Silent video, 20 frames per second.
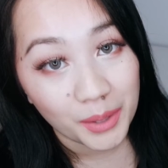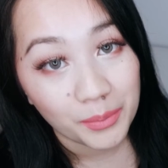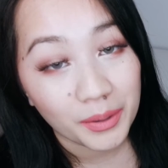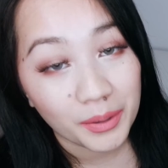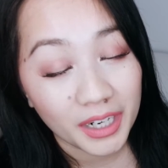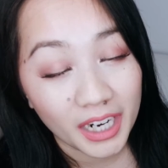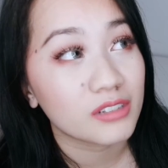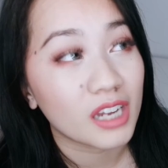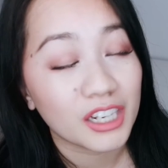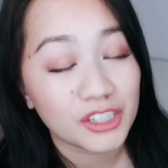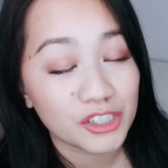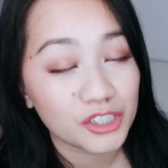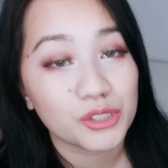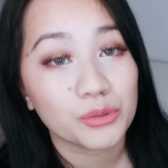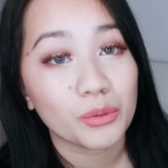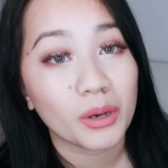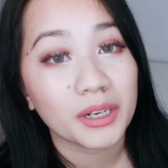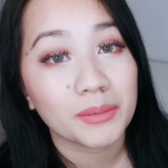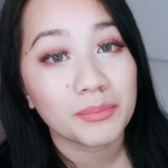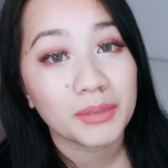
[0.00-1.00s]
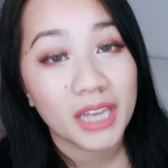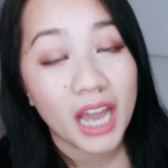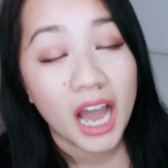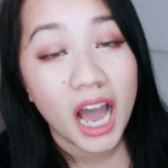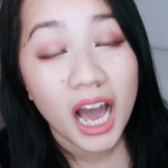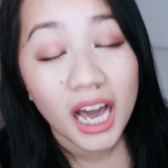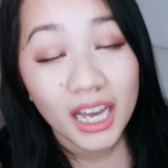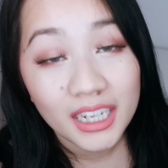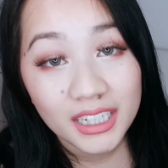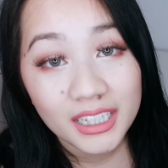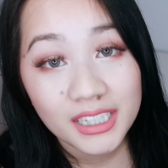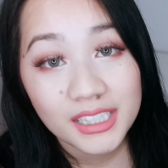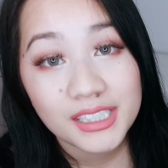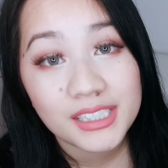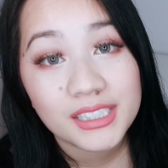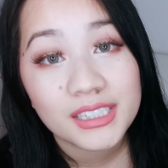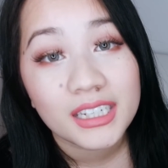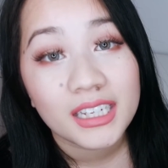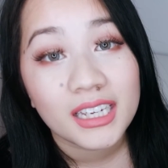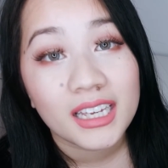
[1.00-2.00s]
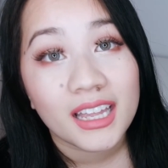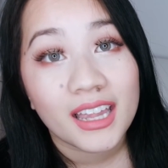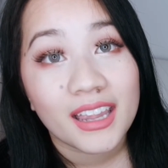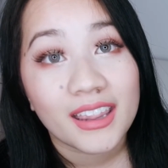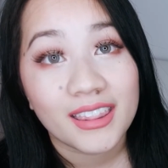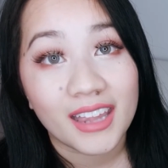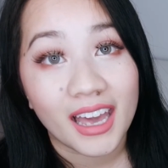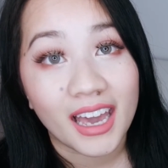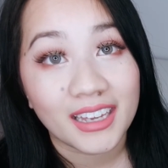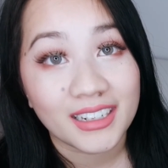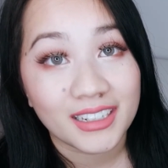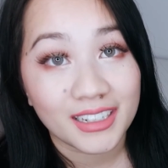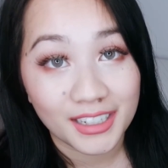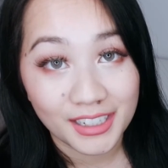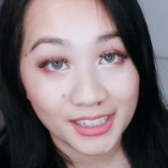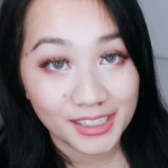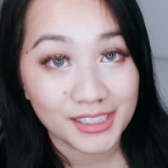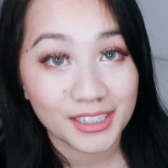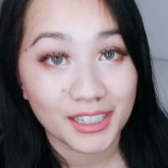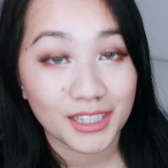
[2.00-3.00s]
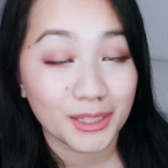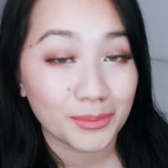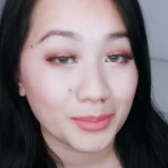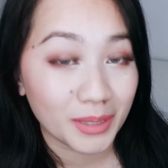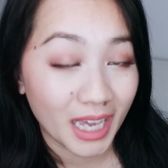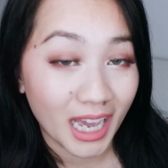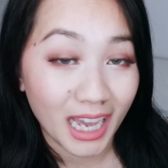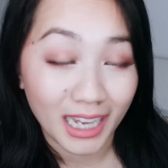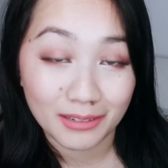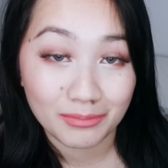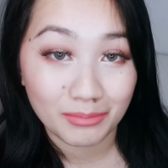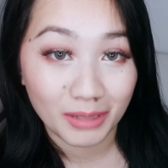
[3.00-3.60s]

but I just want to be honest that it is a little bit high